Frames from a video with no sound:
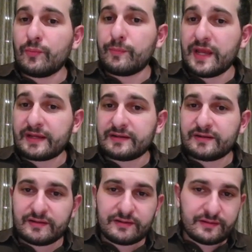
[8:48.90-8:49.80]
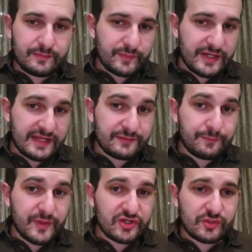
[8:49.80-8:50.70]
black
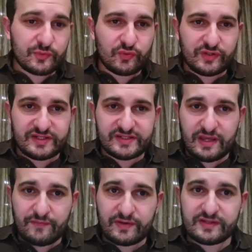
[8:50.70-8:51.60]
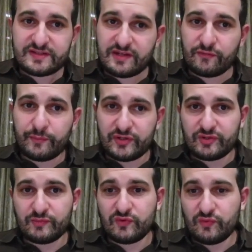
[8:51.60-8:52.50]
played bishop to d7 instead of
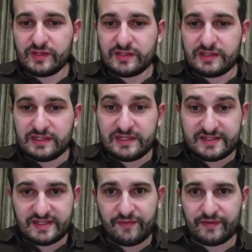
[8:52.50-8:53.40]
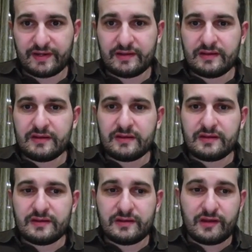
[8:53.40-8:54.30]
bishop to e7.
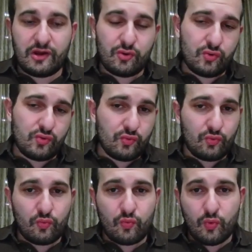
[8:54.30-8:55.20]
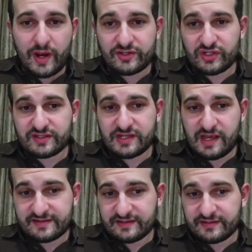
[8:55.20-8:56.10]
Now white just
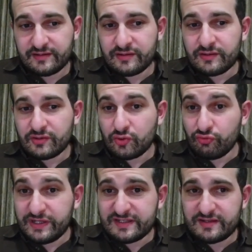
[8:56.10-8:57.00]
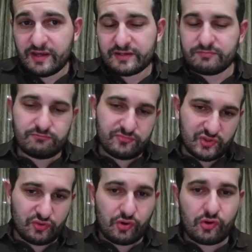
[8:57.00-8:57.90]
castled queenside,
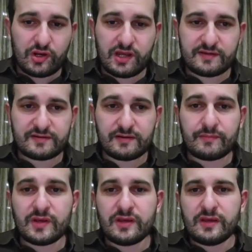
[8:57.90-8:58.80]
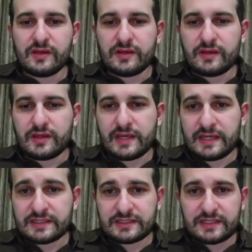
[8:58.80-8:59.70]
the long castle,
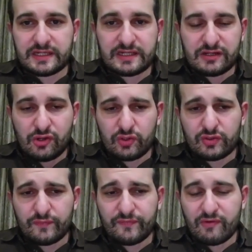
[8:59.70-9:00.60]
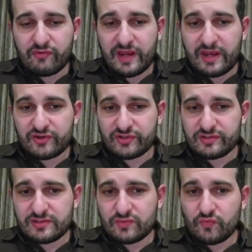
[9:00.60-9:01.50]
and in a lot of
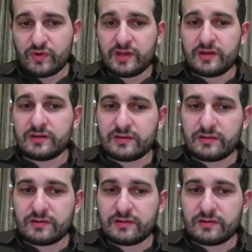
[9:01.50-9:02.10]
variations where